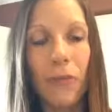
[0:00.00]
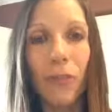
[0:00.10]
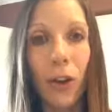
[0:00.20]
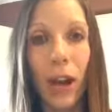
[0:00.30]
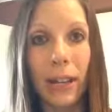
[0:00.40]

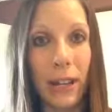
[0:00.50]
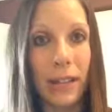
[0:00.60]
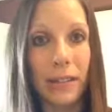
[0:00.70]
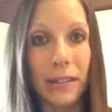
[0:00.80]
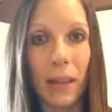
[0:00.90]
fried
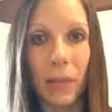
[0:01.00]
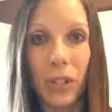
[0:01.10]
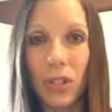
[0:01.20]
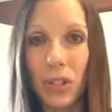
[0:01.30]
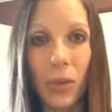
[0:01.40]
egg
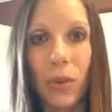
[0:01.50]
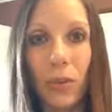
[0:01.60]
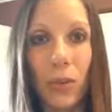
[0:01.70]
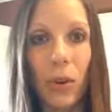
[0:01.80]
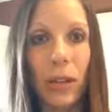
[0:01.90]
sandwich too in the
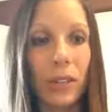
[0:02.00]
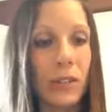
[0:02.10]
morning.